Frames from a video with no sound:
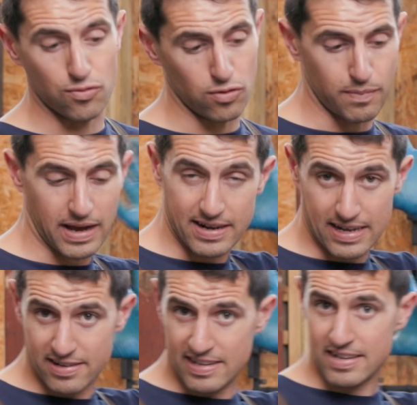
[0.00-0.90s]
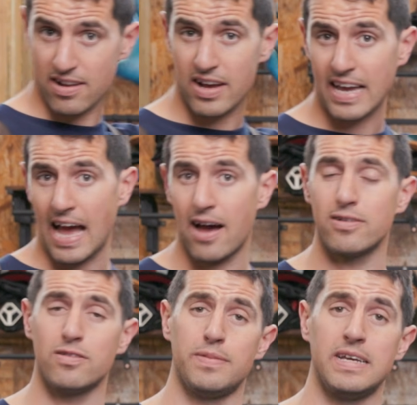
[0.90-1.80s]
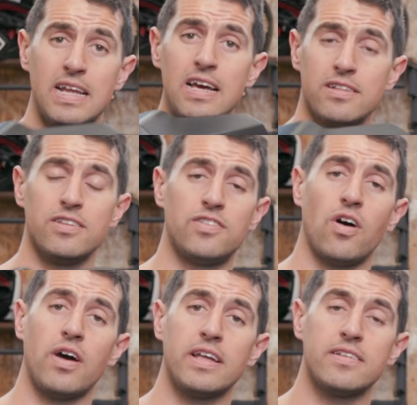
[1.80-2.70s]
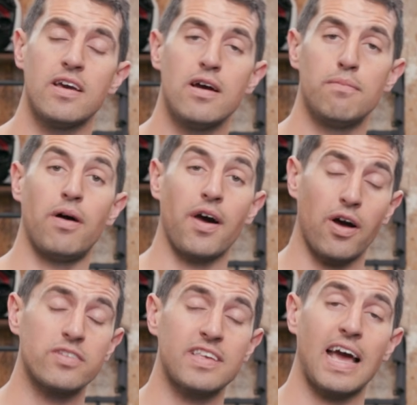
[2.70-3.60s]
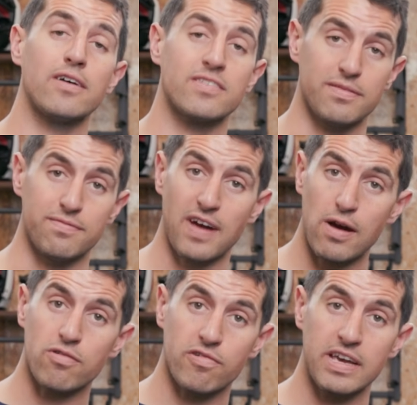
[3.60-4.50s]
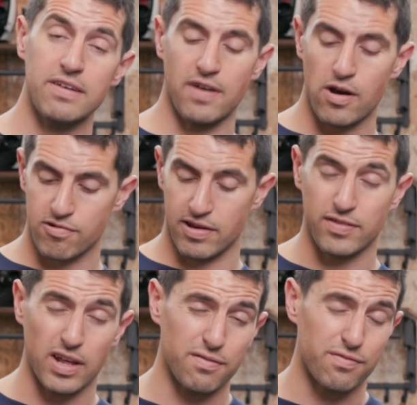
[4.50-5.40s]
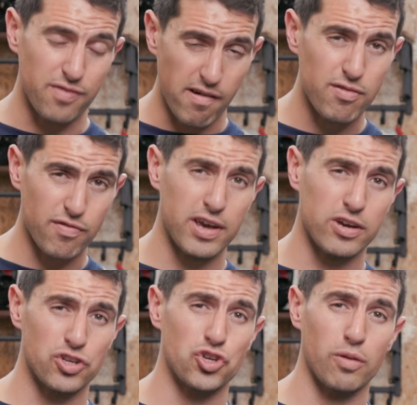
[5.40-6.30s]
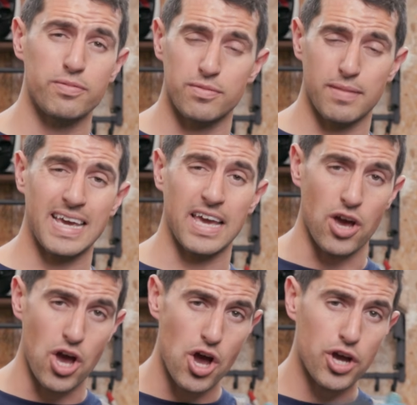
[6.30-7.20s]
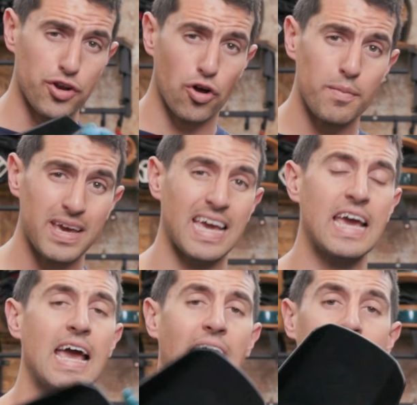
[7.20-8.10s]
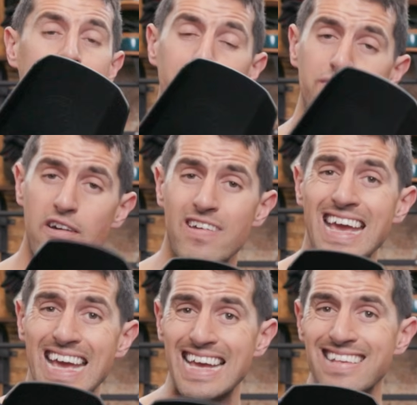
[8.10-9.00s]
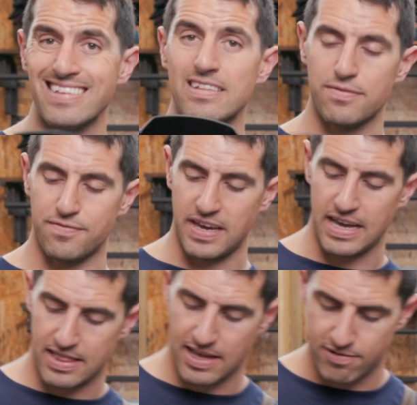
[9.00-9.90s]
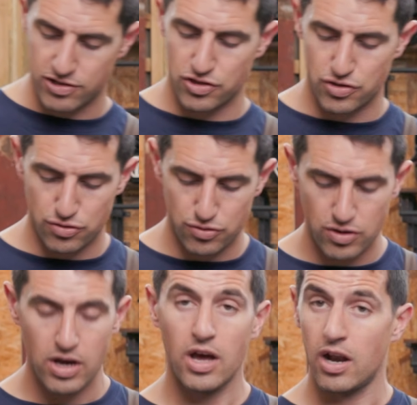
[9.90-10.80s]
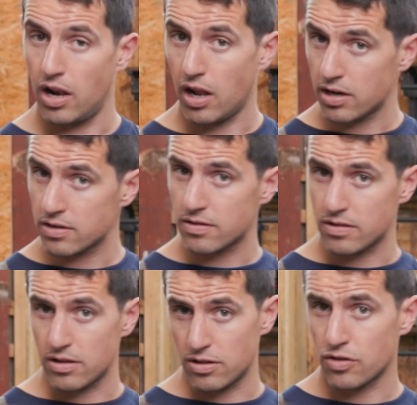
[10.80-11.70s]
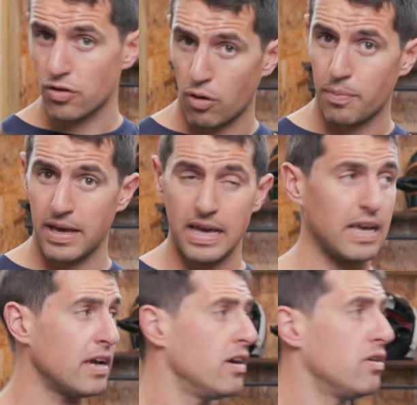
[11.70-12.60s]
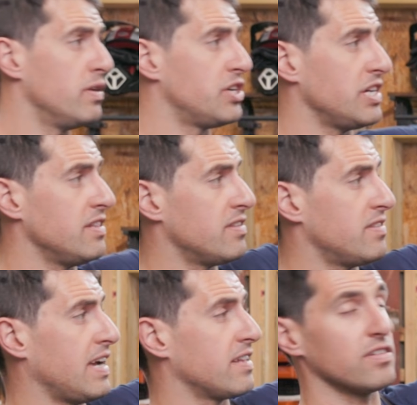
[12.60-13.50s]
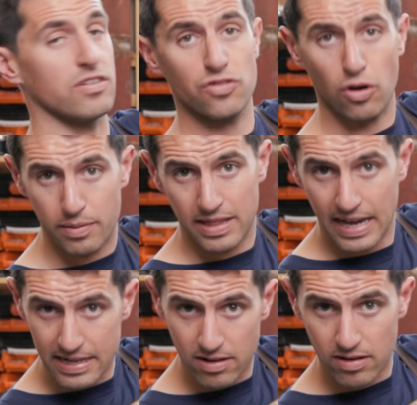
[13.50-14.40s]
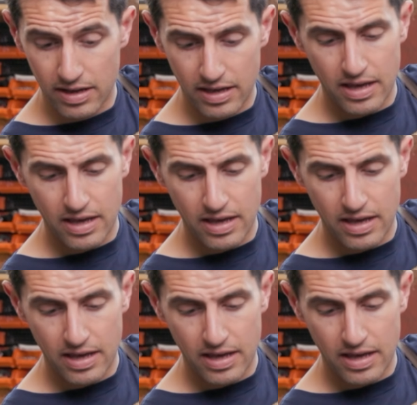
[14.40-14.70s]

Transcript: all about. Now this headlight cowl has been designed by ourselves and Valkyrie. Valkyrie have done a very, very good job to make it ergonomic and very easy to fit. There are two lugs at the top here which intersect at the top of the headlight.